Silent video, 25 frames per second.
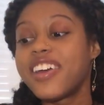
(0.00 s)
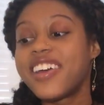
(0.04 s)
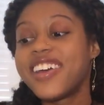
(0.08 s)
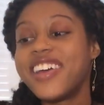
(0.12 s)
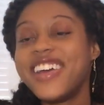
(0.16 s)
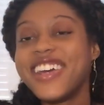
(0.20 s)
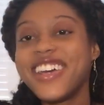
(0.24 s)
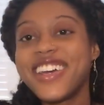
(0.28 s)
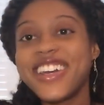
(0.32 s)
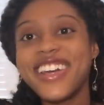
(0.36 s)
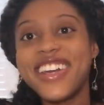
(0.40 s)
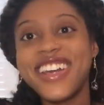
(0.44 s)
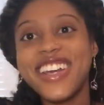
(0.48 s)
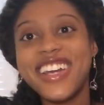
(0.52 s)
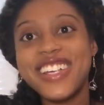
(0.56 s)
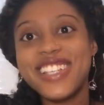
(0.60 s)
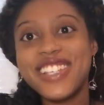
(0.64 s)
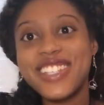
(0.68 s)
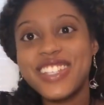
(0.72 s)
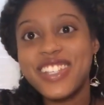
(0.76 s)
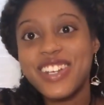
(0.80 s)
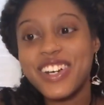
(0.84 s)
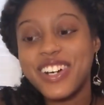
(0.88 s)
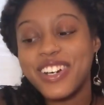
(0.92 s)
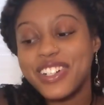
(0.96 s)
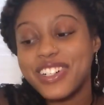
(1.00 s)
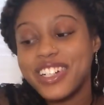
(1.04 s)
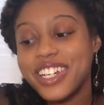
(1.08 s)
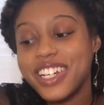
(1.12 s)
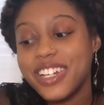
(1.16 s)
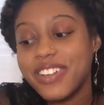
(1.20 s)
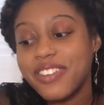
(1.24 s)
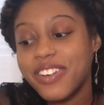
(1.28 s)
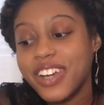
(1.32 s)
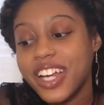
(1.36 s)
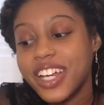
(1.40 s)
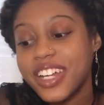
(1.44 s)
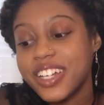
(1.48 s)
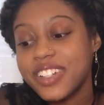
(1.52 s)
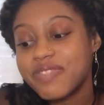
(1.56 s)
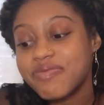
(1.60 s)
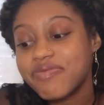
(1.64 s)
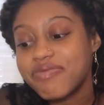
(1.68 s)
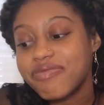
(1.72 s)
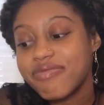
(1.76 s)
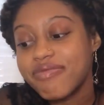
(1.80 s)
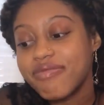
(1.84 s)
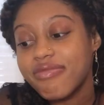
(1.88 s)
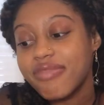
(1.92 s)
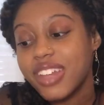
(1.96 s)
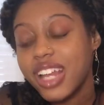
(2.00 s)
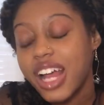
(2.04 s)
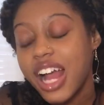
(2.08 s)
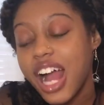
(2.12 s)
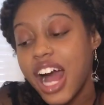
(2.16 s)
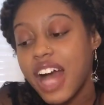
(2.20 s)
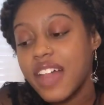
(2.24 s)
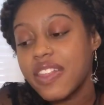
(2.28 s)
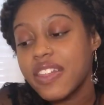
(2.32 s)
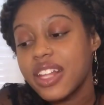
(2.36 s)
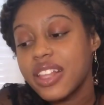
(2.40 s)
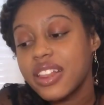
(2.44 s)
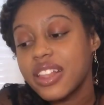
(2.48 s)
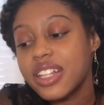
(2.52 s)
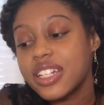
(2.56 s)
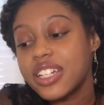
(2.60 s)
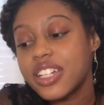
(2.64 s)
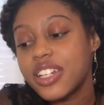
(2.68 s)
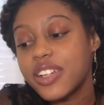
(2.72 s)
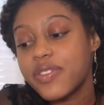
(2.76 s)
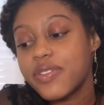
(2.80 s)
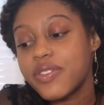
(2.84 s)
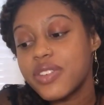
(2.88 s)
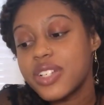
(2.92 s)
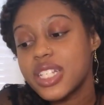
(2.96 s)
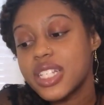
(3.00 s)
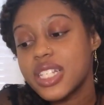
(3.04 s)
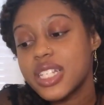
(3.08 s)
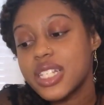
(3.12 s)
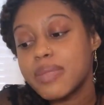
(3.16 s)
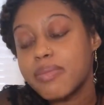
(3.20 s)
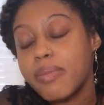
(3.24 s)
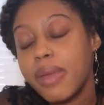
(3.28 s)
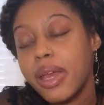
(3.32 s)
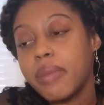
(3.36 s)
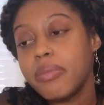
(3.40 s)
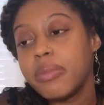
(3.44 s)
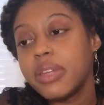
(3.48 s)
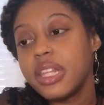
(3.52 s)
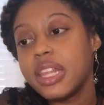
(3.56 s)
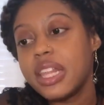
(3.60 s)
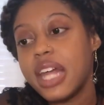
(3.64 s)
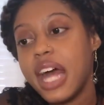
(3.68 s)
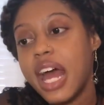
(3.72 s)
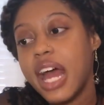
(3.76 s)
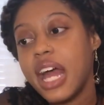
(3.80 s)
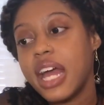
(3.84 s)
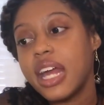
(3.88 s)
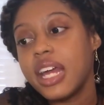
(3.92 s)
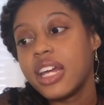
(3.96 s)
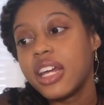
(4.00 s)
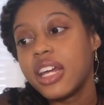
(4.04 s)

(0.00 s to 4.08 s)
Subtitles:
And so anyway, I think the difference is maybe that